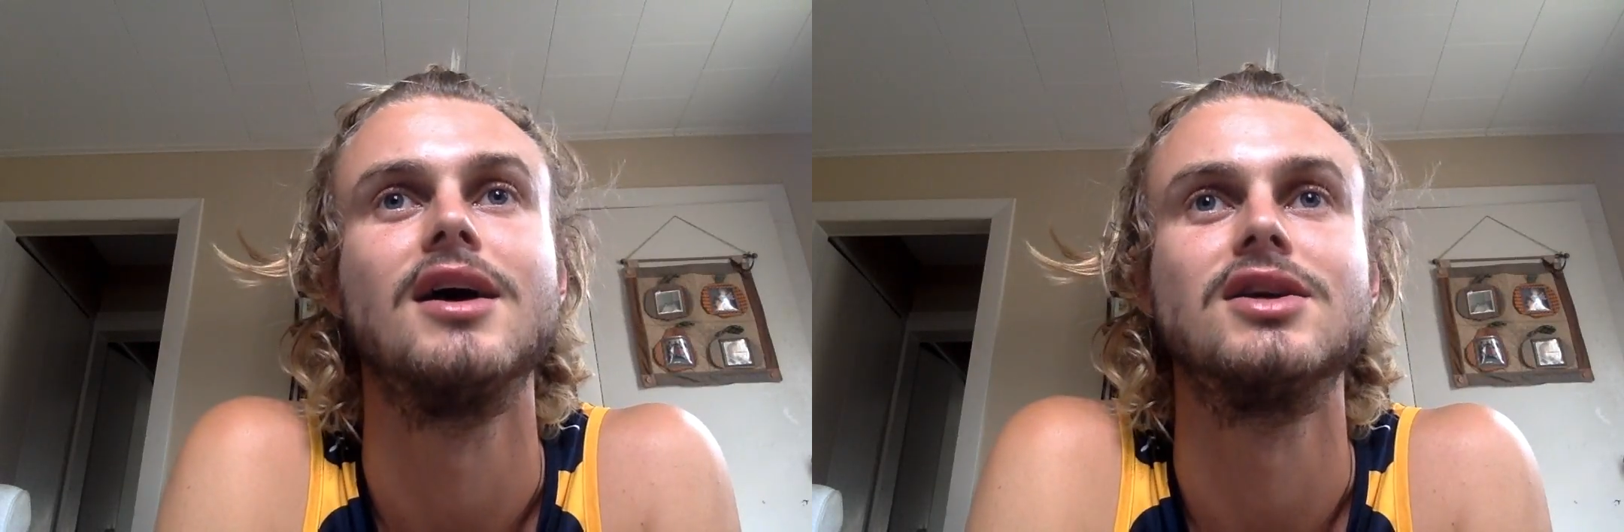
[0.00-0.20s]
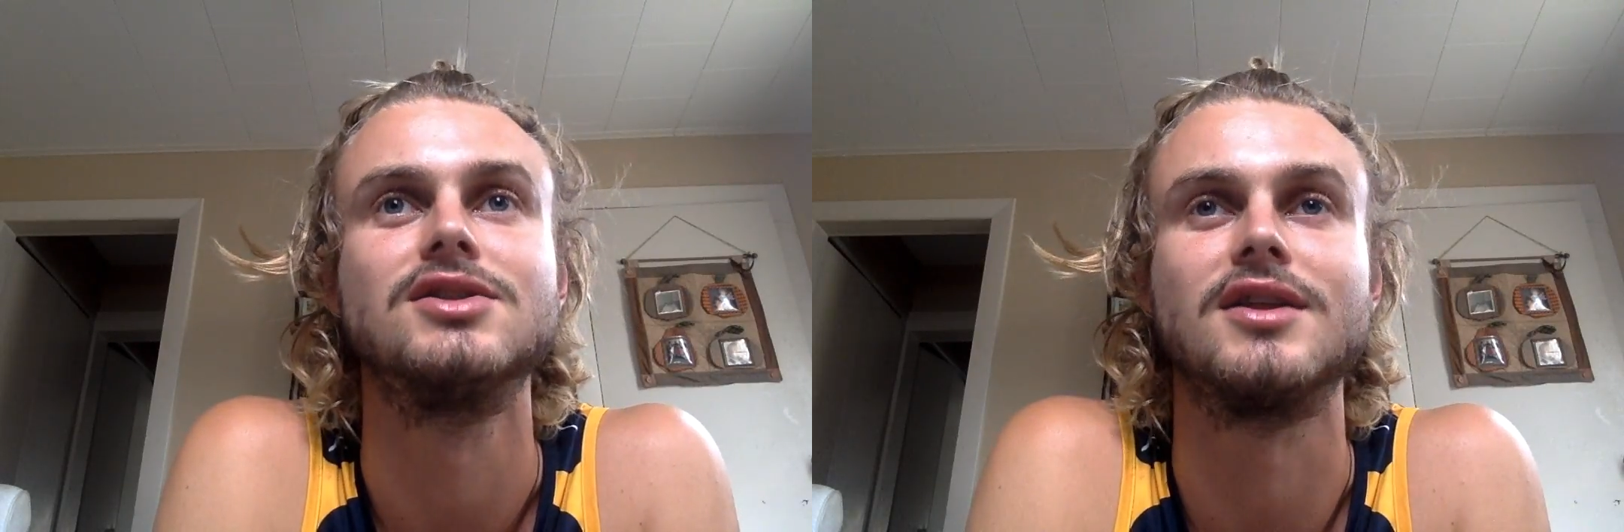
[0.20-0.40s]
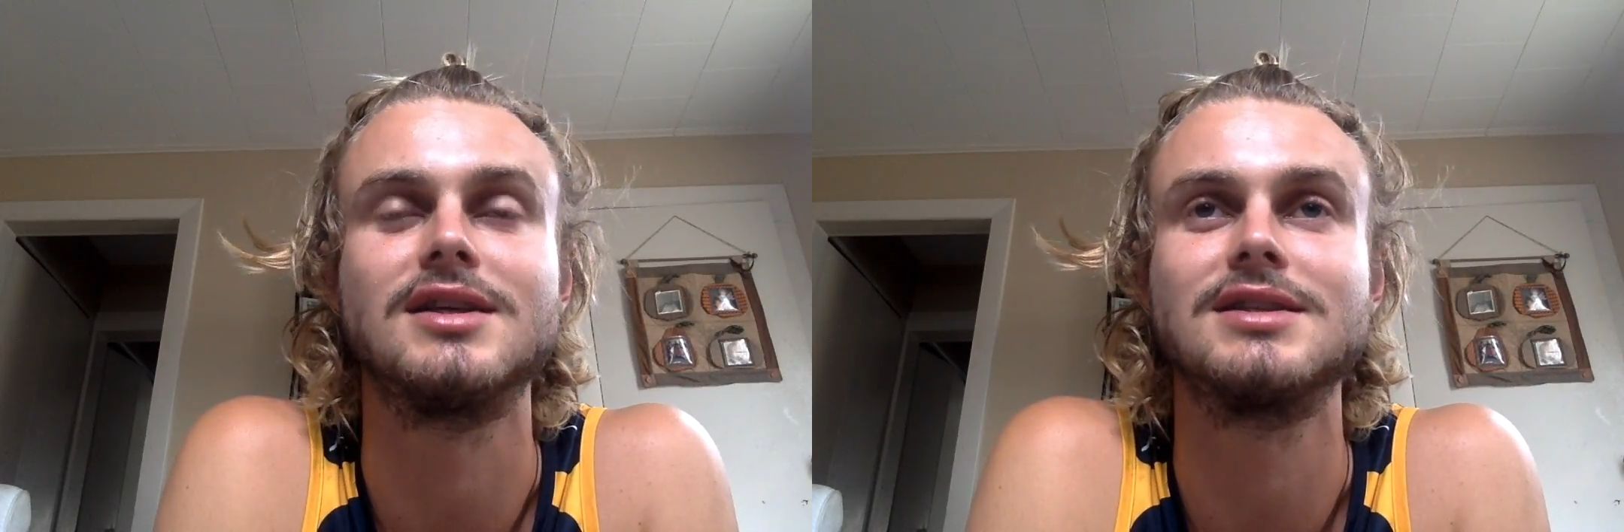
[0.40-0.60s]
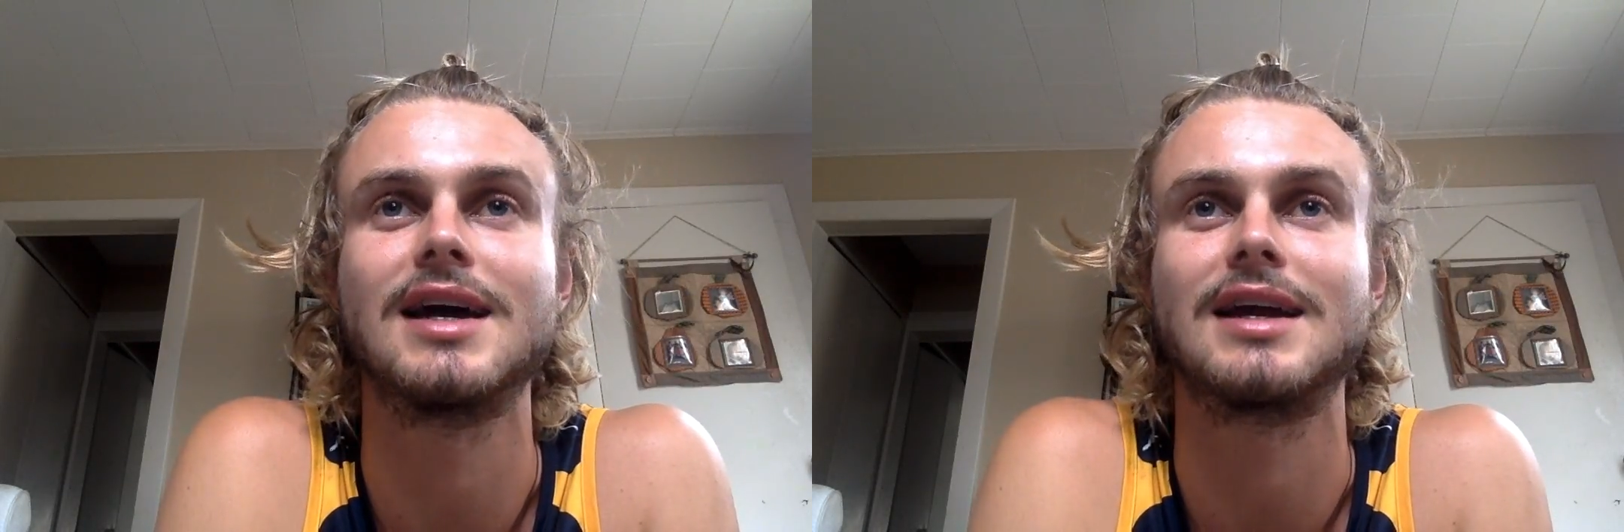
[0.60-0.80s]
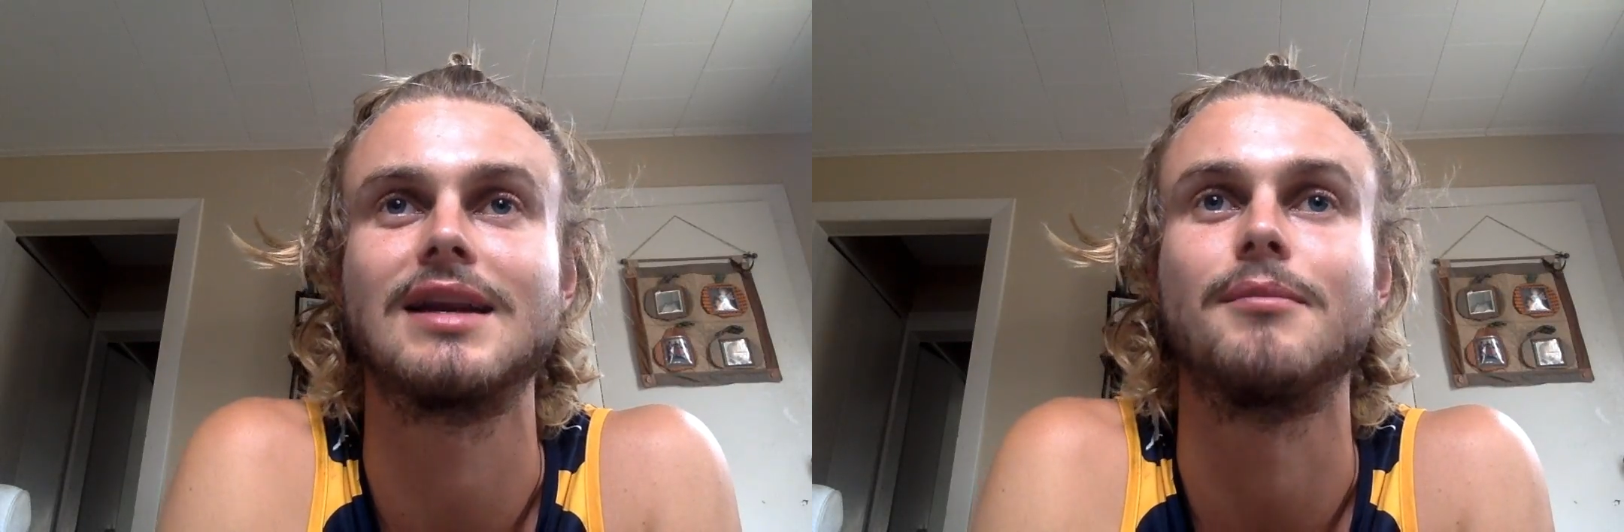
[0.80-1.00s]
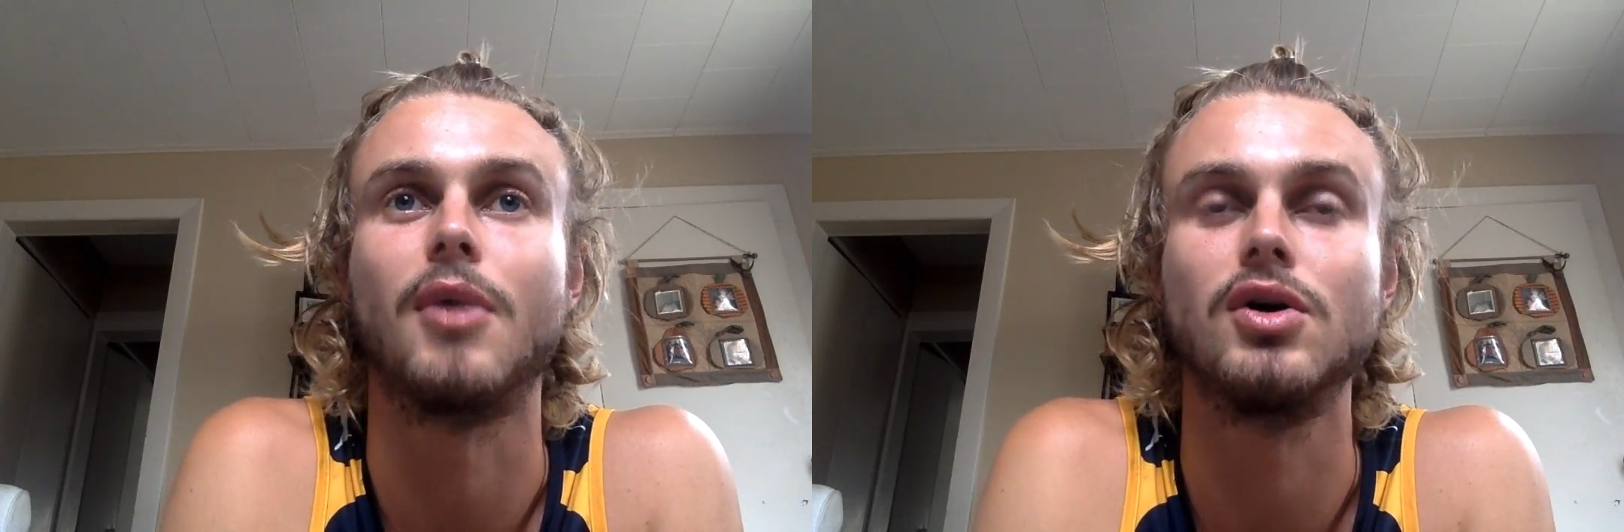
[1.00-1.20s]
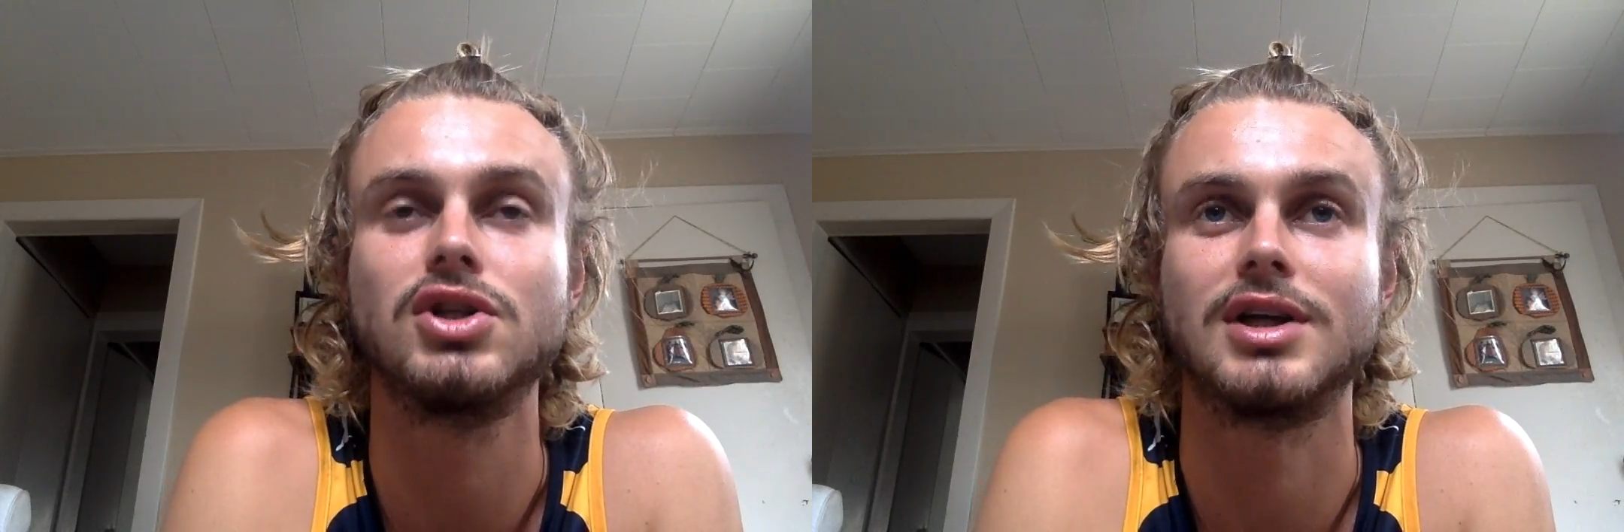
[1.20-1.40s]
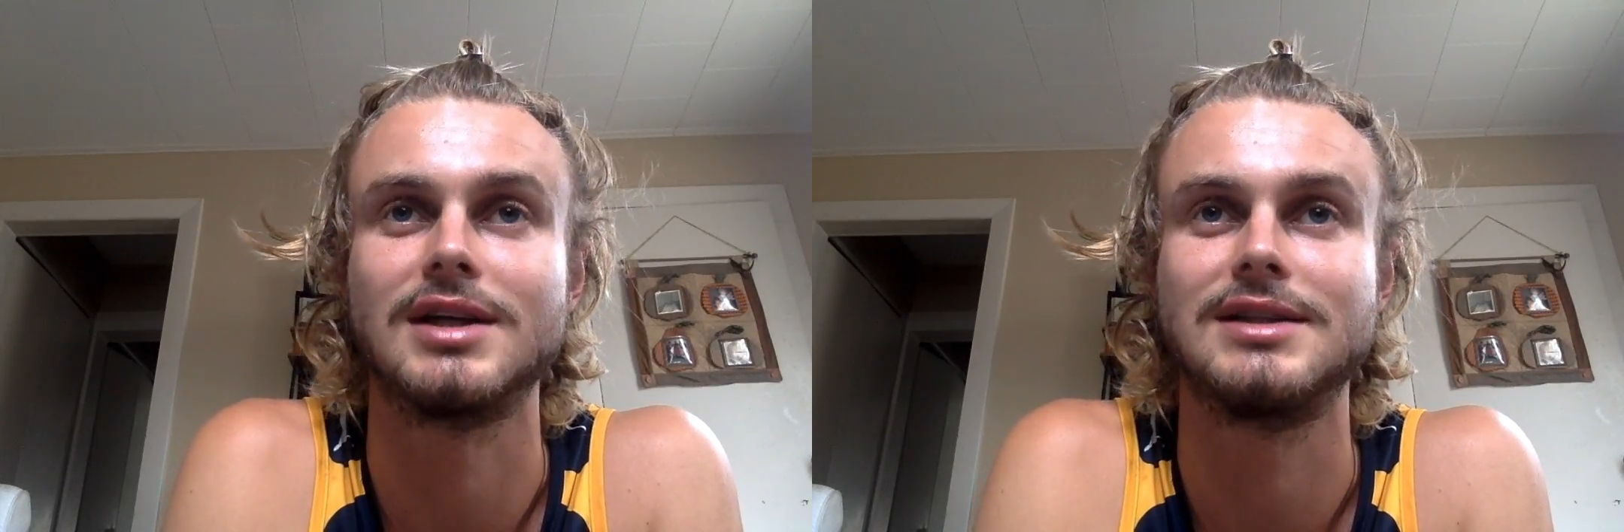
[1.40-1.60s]
So this is like an
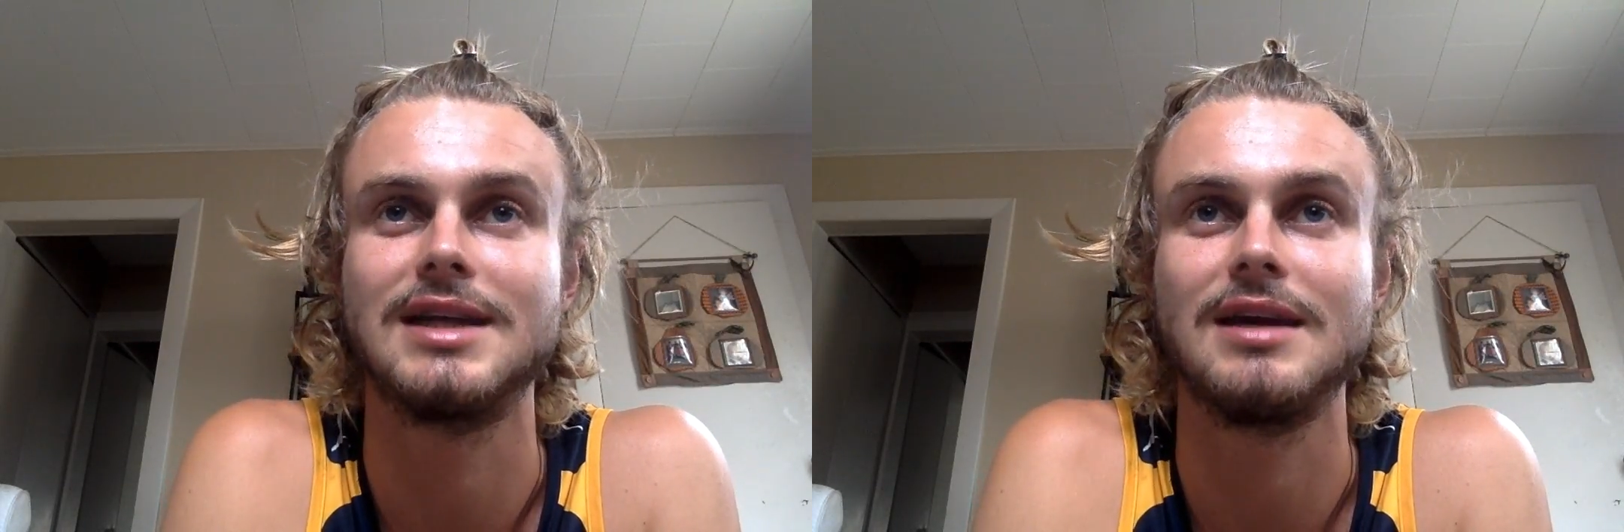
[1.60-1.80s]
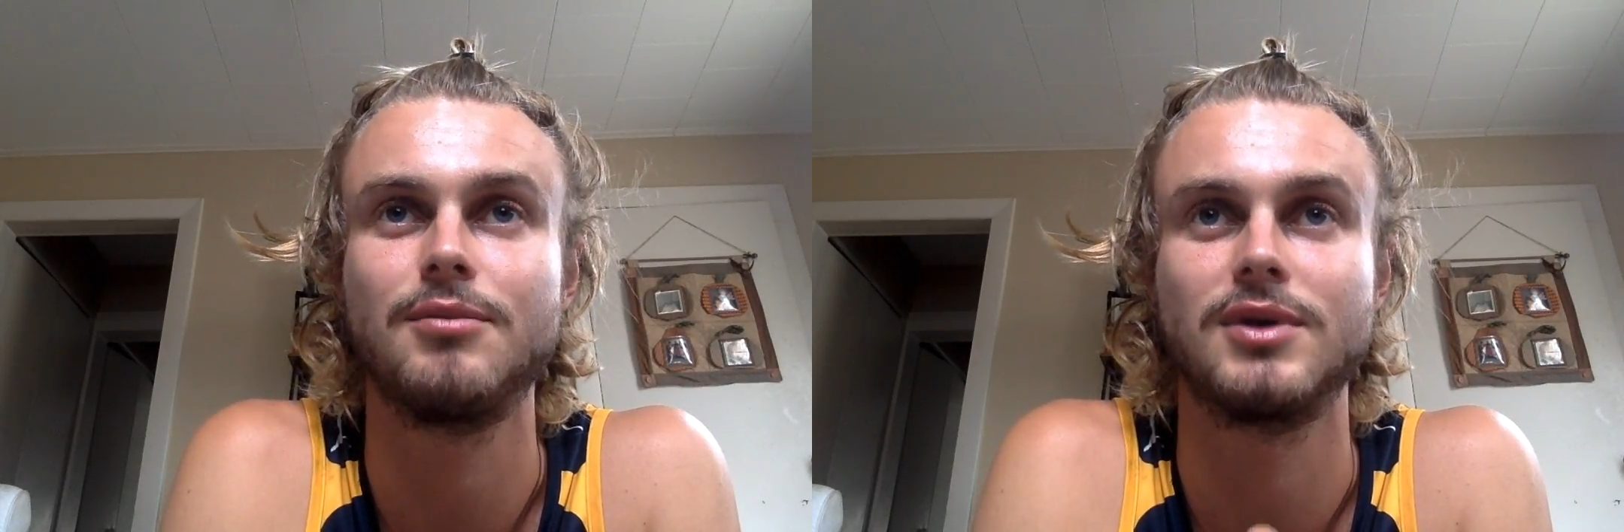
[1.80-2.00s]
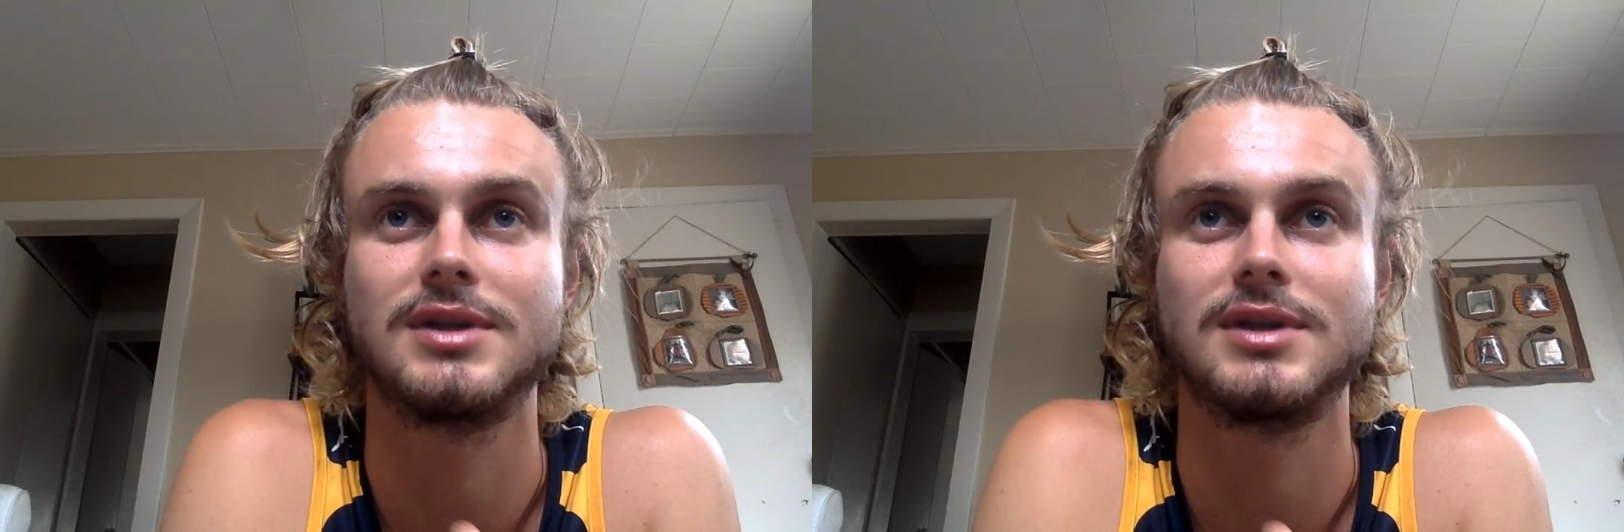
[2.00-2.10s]
emotion, a deep,